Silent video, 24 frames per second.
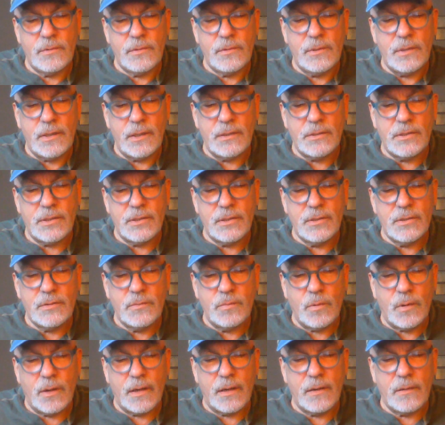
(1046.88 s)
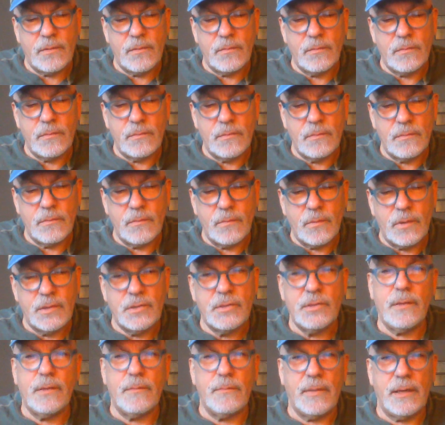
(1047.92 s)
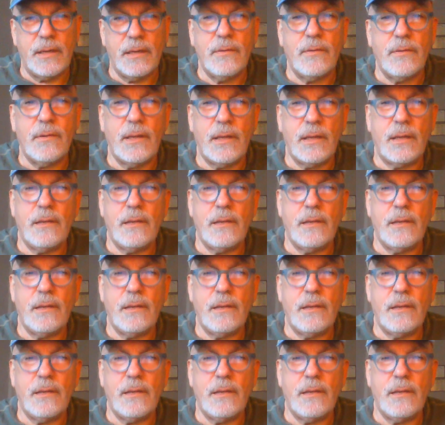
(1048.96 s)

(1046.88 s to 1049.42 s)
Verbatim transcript: This is what we should be doing.